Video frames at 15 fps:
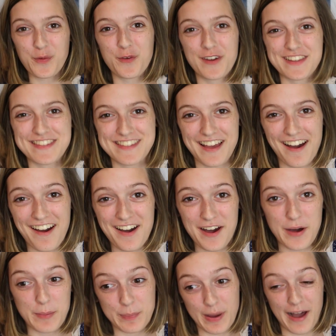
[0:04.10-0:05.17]
what's
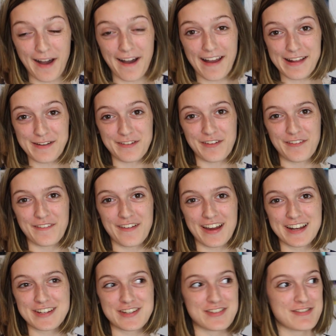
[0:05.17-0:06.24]
up? I don't know
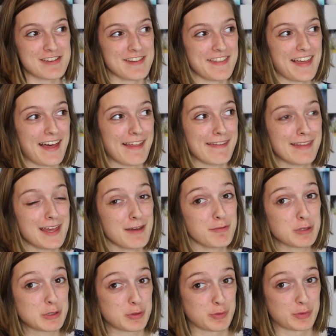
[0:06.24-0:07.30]
why I just did that. That
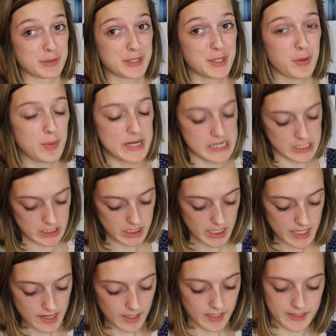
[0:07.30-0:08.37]
was really weird.
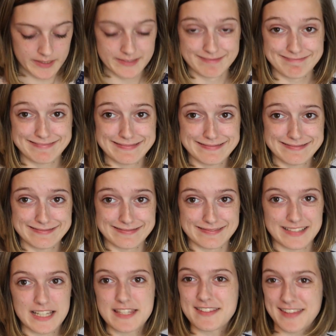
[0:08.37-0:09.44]
Hmm,
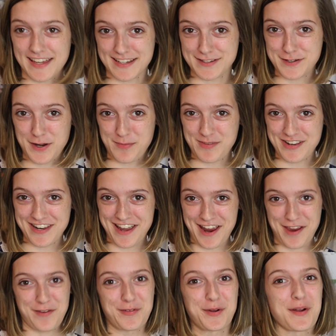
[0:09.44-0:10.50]
it's that time of
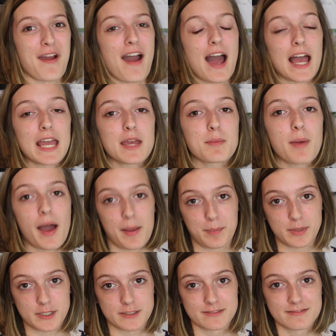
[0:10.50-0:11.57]
night where I am
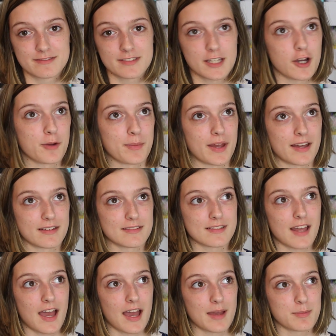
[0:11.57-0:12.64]
hyper. No, I'm not.
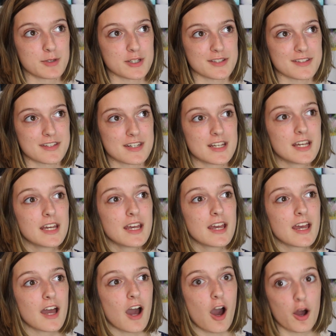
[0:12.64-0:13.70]
I'm just
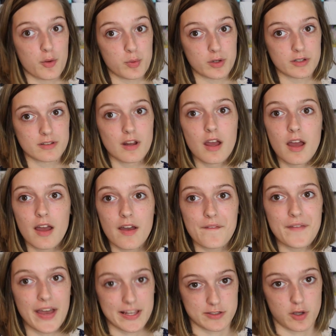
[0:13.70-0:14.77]
awkward,
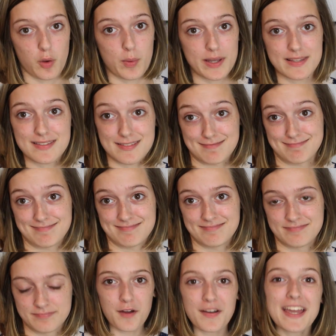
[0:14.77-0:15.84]
as always.
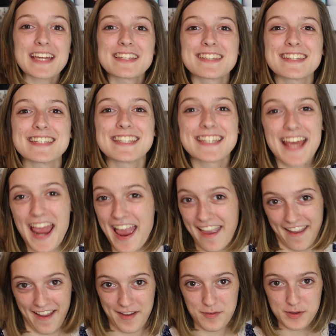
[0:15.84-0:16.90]
Okay,
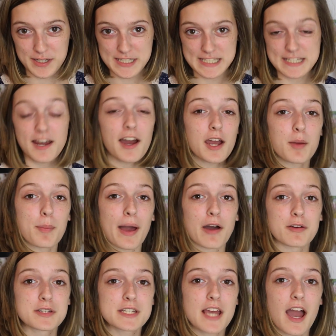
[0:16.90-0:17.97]
today I wanted to talk
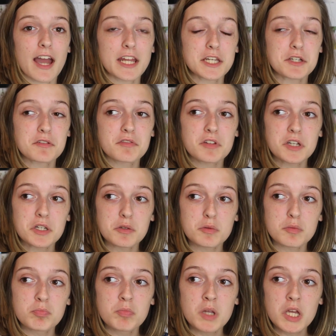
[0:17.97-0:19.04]
about kind of
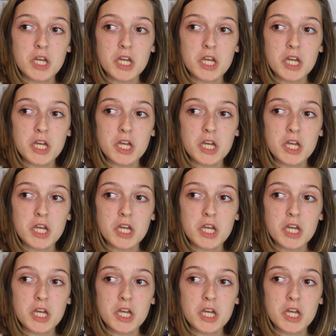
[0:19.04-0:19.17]
a